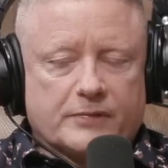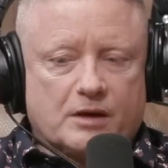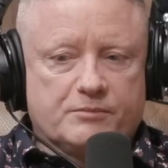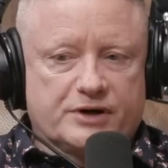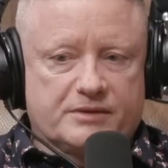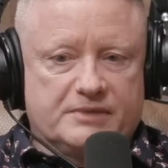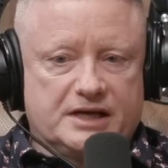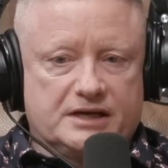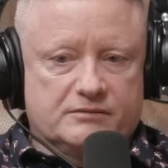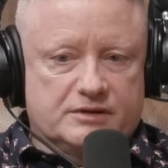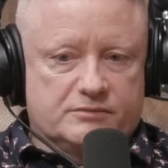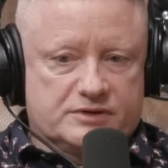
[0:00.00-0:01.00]
But I
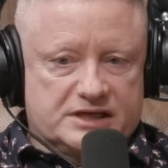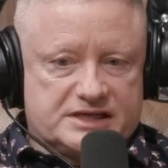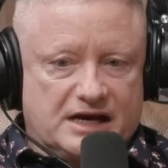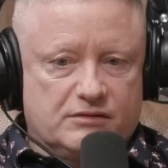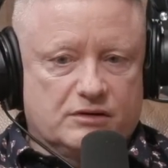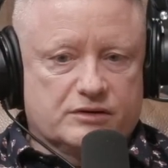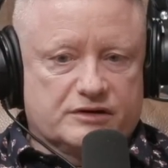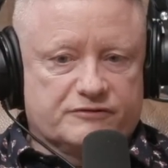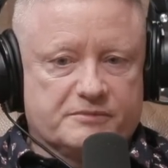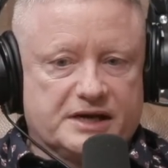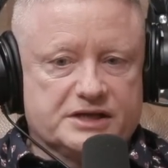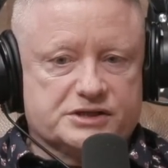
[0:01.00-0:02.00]
mean, they download
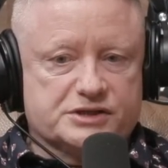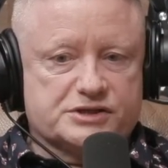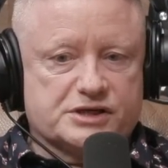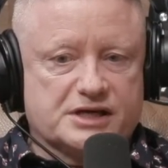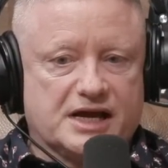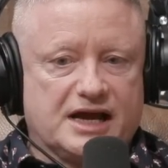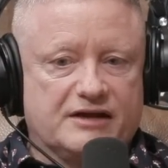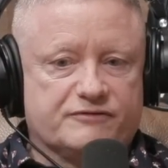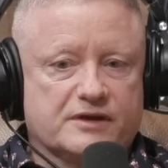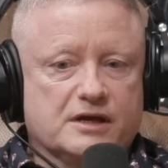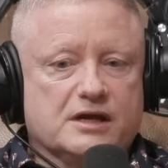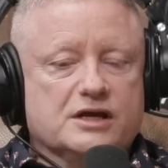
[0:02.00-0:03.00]
information. So yeah,
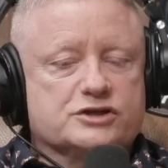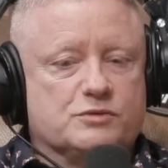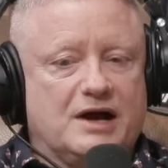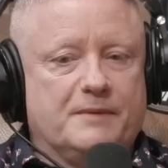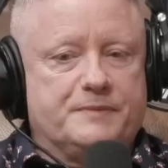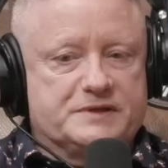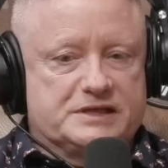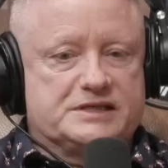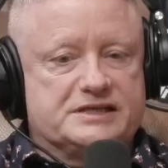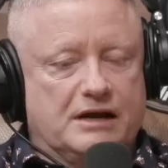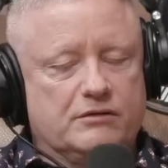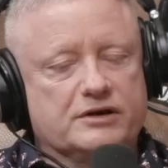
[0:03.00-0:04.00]
so what happens is they
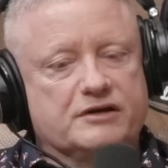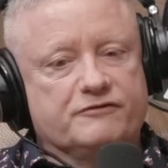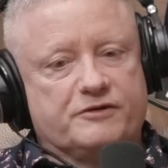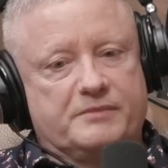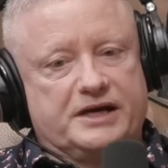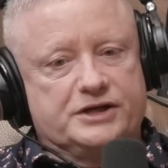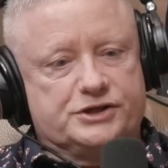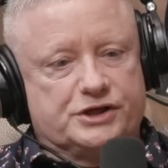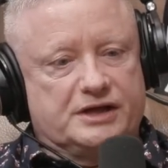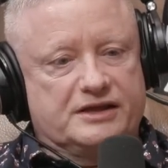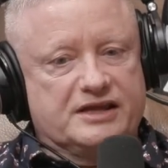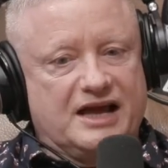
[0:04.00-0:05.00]
download information
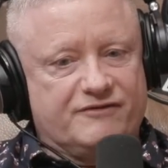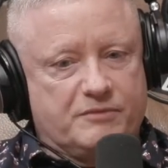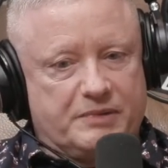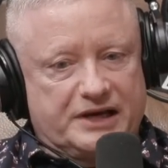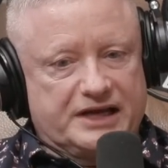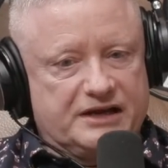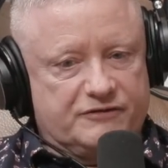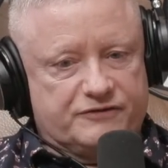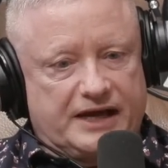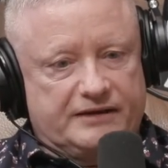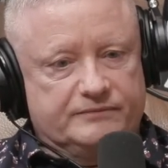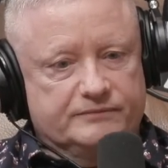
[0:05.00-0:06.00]
and they have a belief then.